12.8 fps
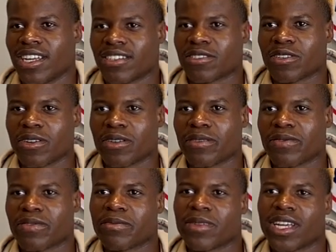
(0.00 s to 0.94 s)
So
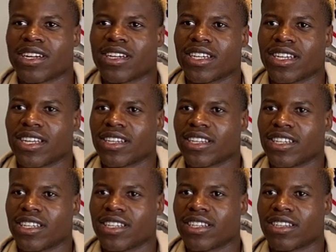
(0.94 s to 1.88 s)
from there, and then
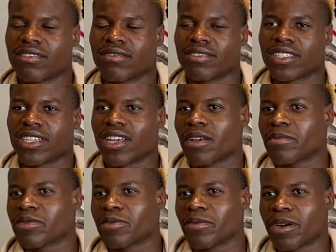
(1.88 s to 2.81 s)
he came
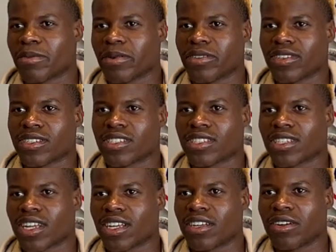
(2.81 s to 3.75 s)
to my parents. He's
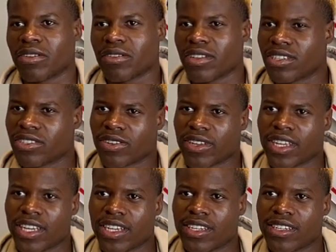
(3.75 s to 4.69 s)
like, "Oh, this is your
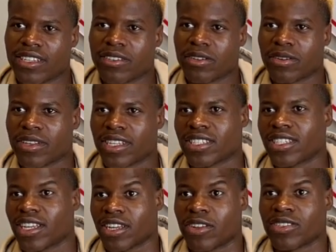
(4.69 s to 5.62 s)
kid." And, you know,
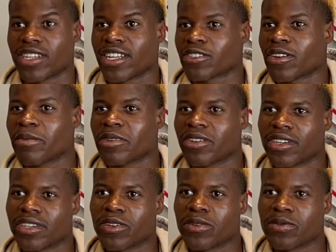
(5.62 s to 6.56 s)
because they saw me on
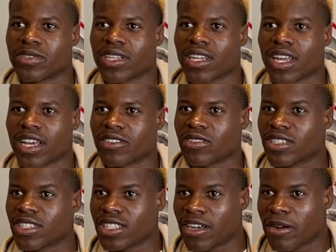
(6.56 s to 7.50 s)
the news. They're like, "You
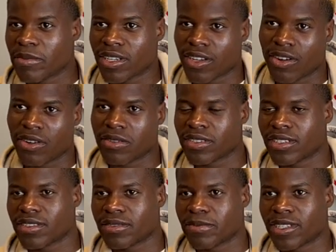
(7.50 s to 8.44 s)
see how many goals
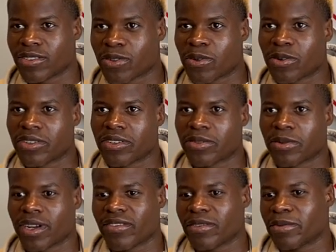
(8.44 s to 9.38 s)
he's been scoring,
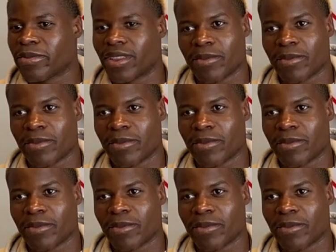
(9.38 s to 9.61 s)
whatever."